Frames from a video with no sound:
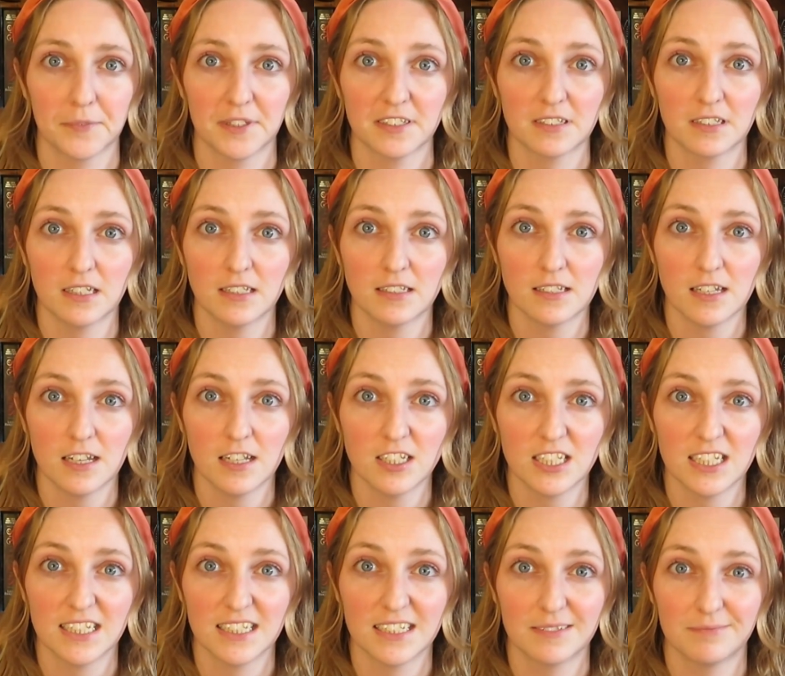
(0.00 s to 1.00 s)
Let's get
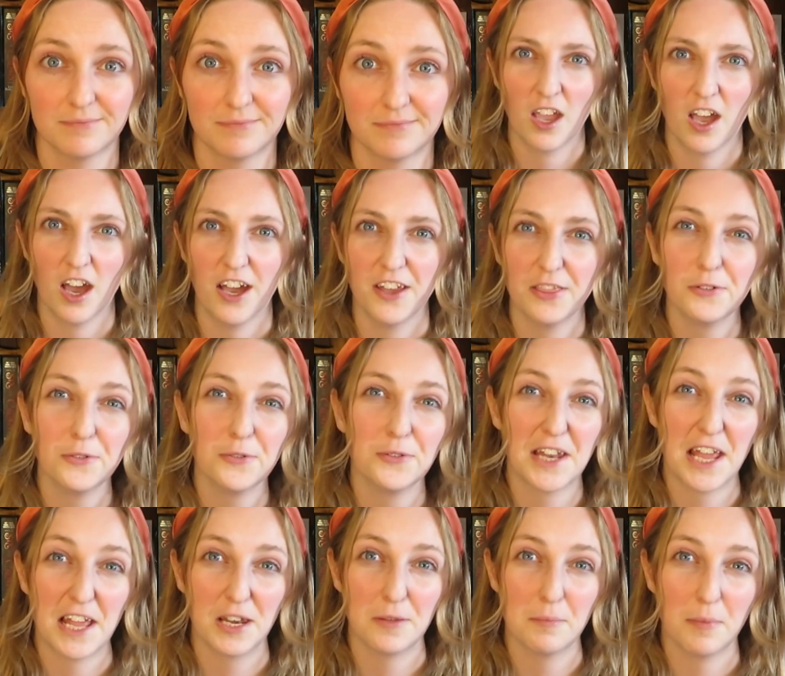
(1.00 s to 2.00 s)
started. I thought
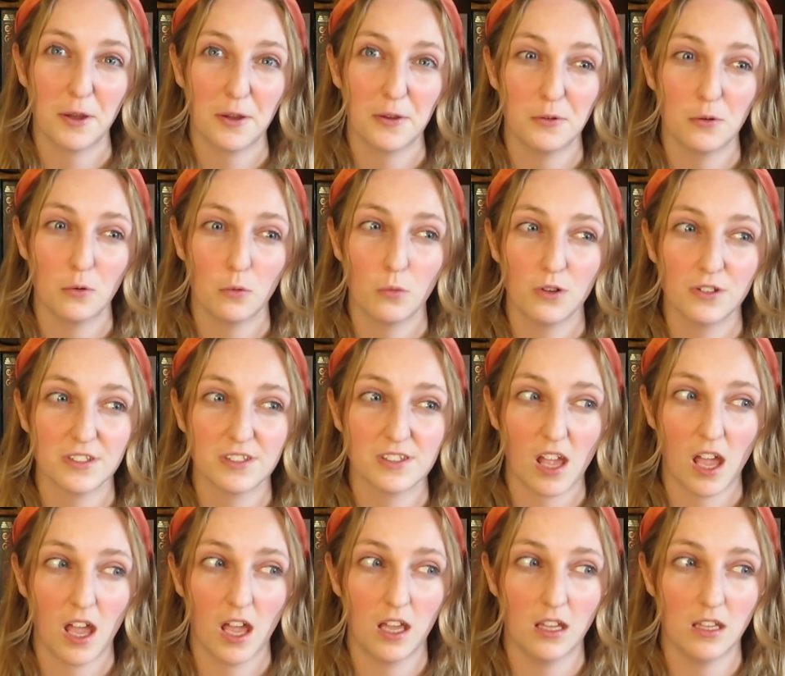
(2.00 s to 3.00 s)
Nettle and Bone was
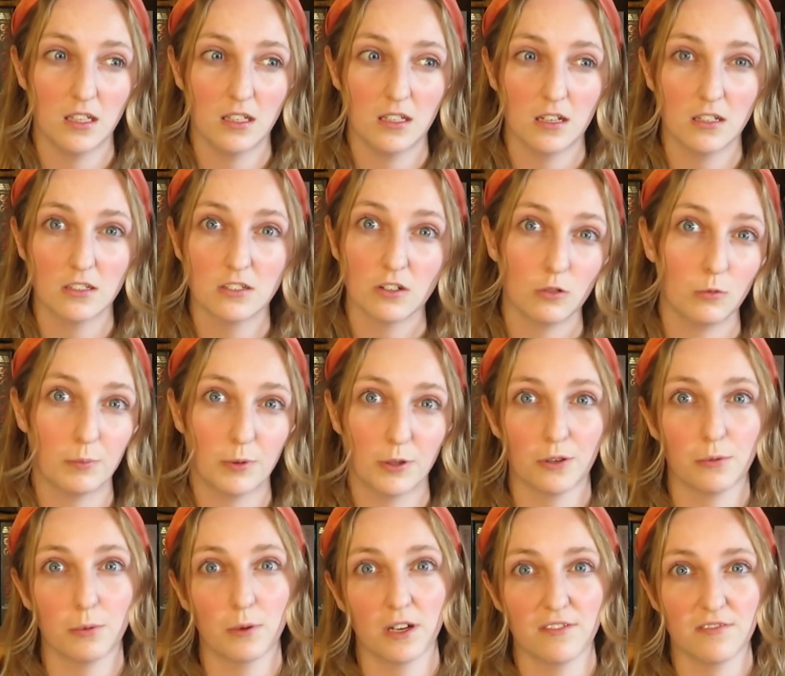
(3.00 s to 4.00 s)
an adult
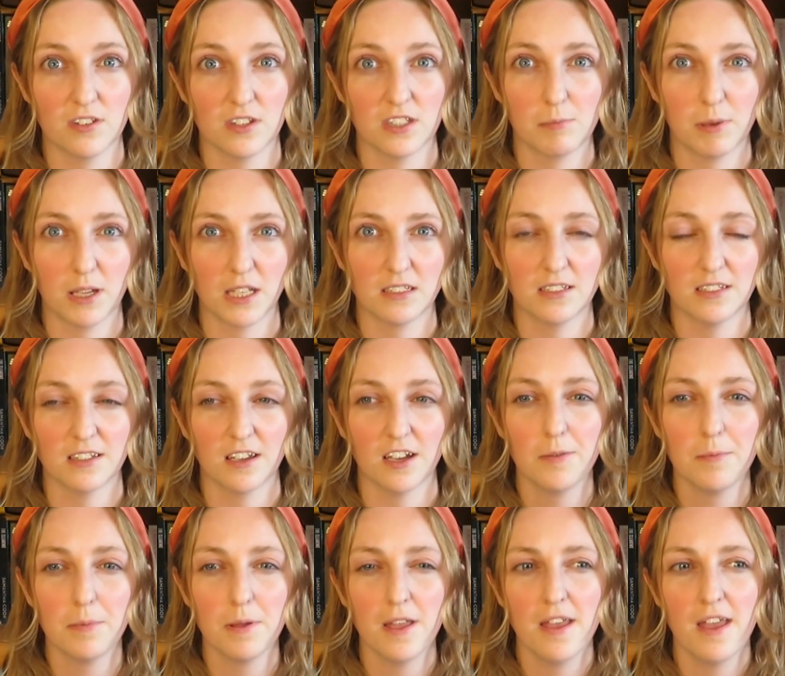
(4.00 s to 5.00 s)
book when I first picked it
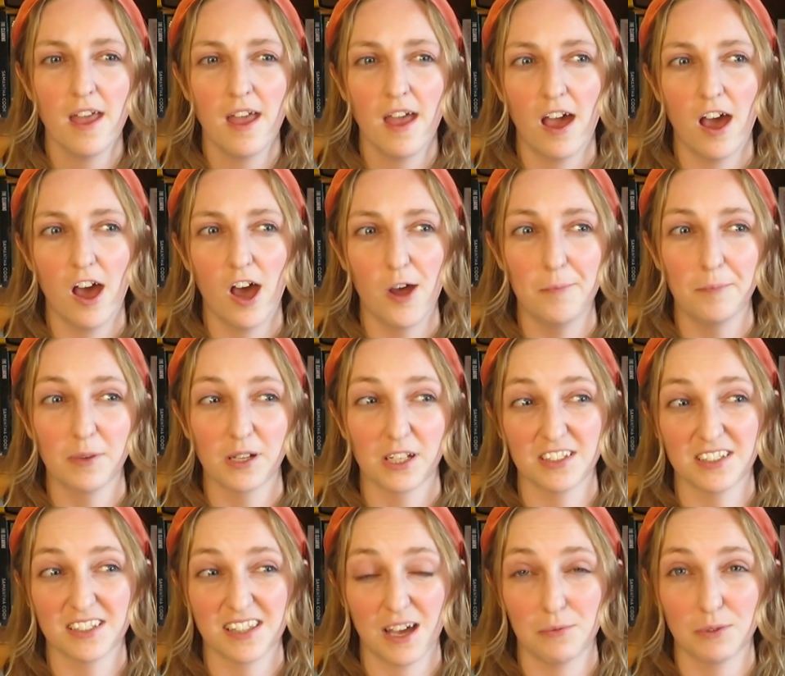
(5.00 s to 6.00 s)
up,
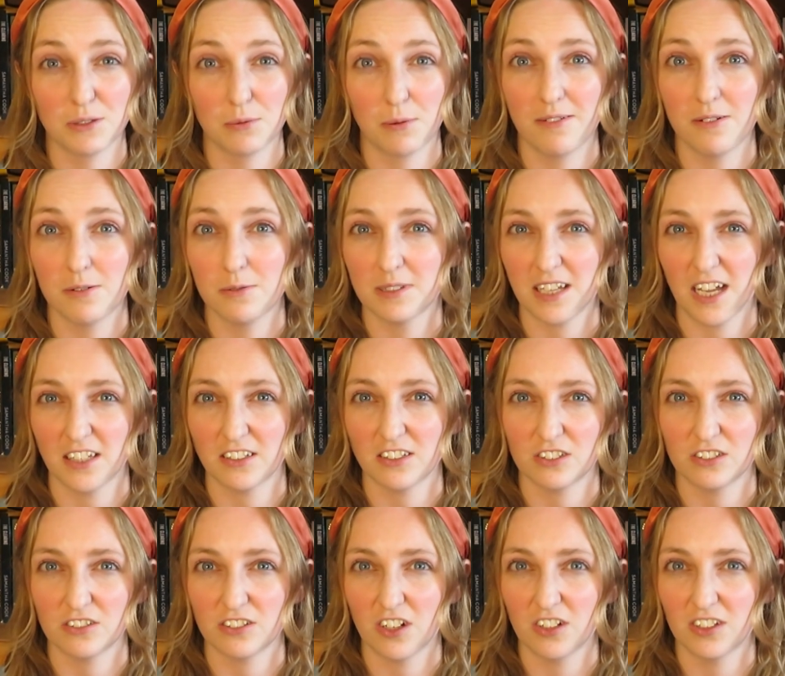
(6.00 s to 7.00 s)
because that was where it was
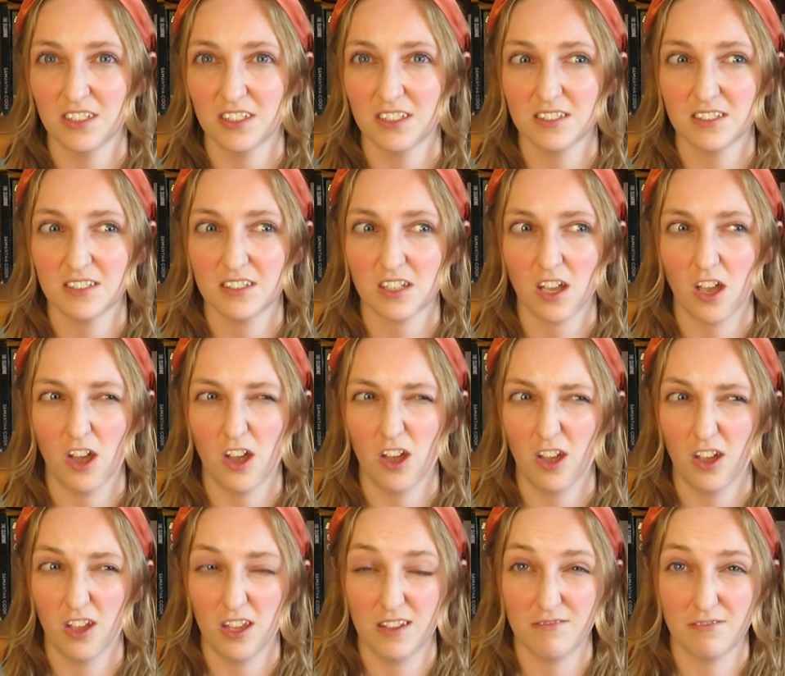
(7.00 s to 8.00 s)
categorised,
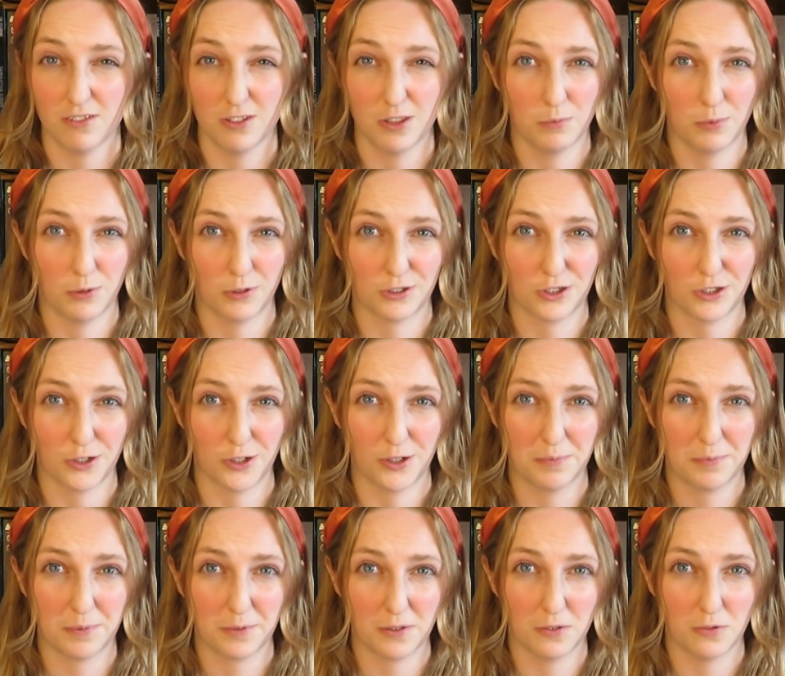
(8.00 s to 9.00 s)
either in the
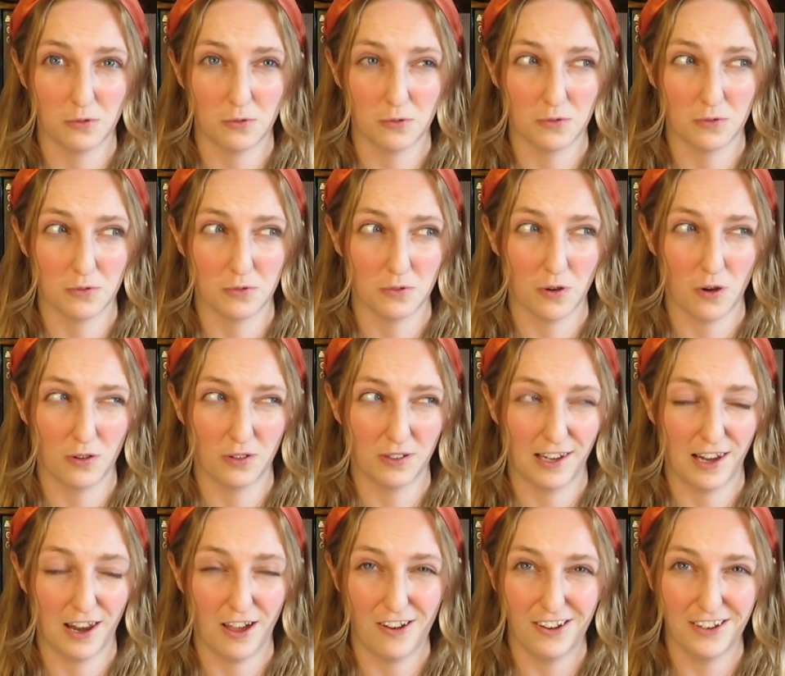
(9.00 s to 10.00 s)
bookshop or
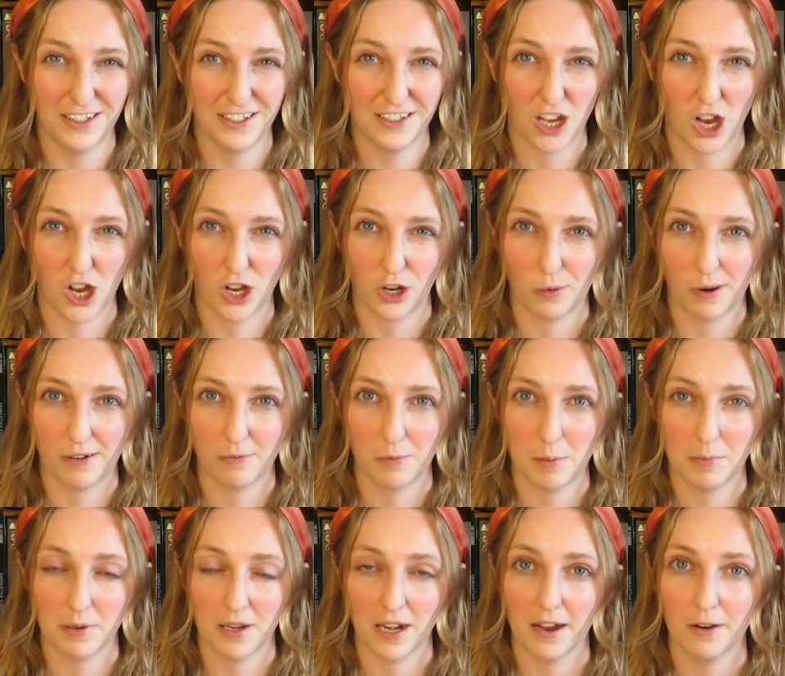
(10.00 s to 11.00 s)
online. Can't quite
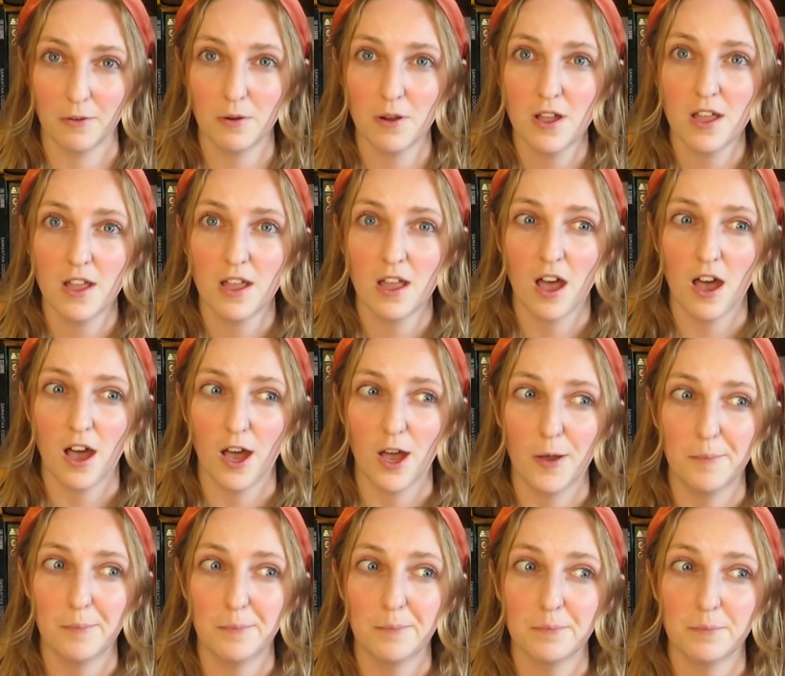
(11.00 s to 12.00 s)
remember now.
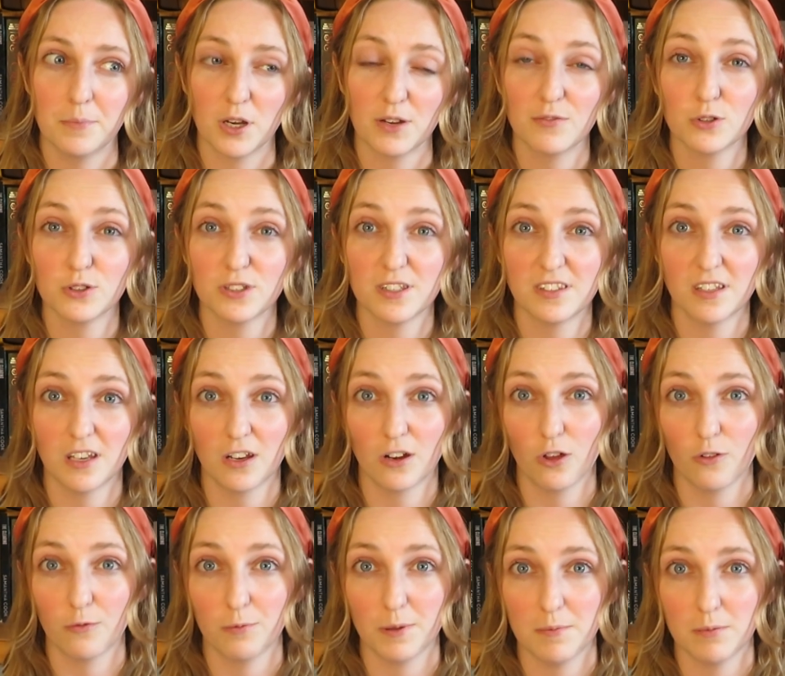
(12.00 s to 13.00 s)
But I've also seen a
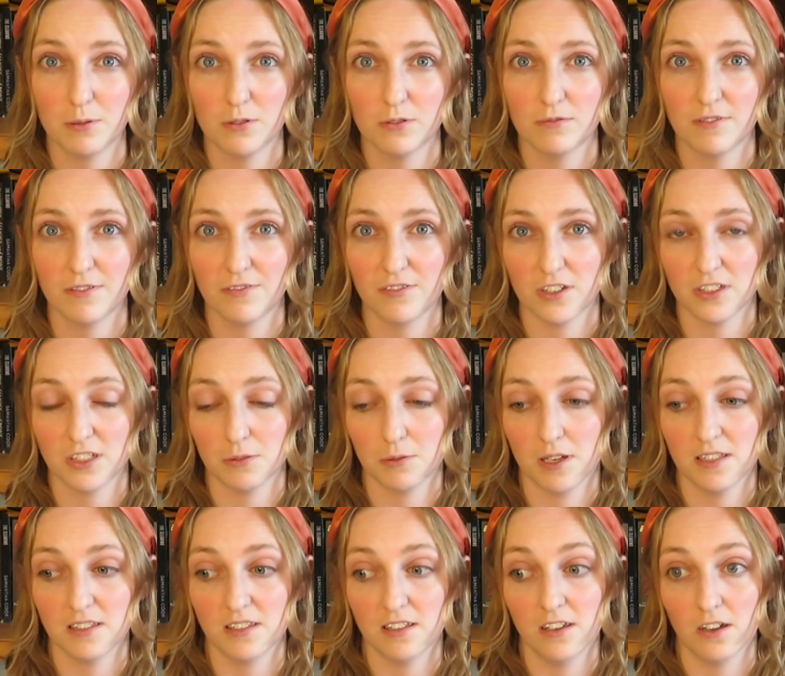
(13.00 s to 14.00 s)
lot of people refer to
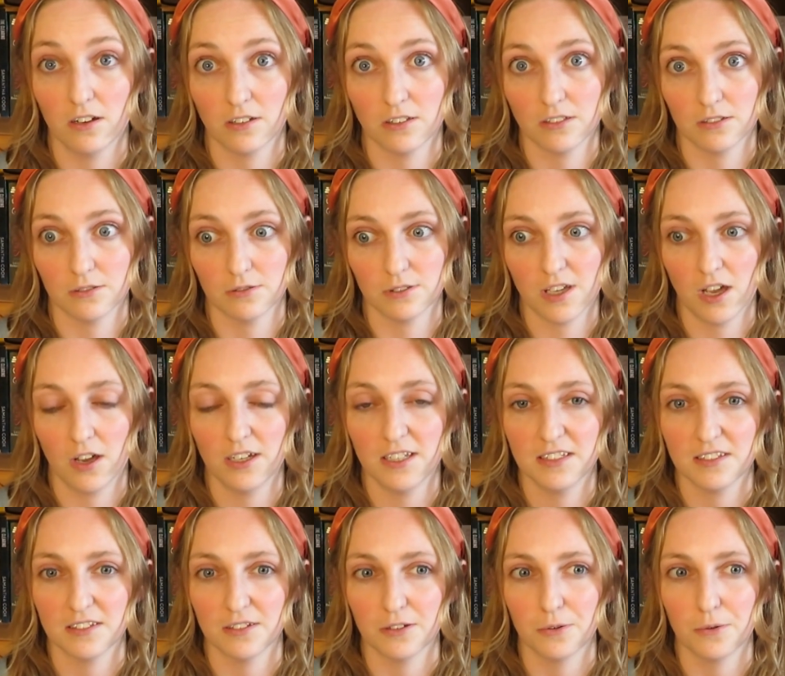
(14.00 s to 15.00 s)
it as a young adult
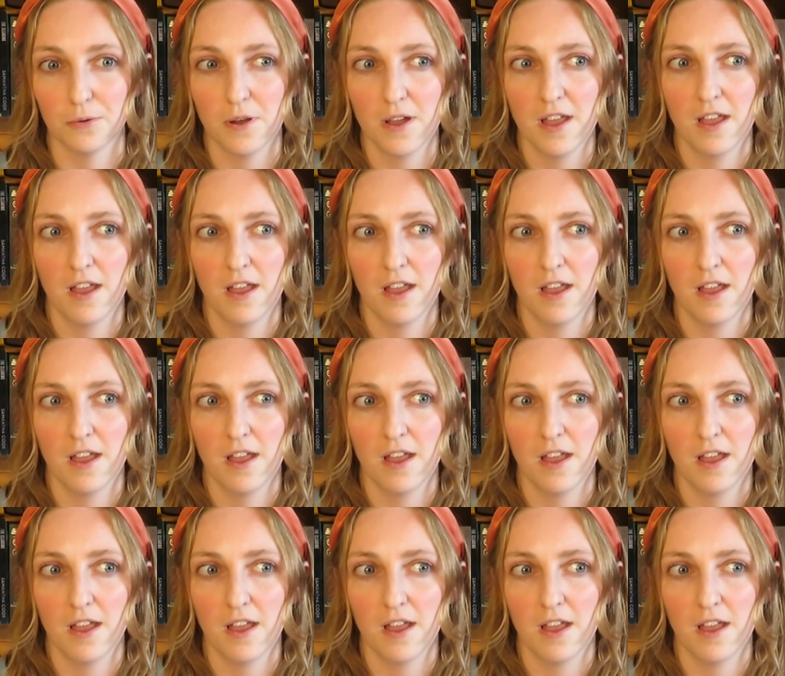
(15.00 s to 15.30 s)
title.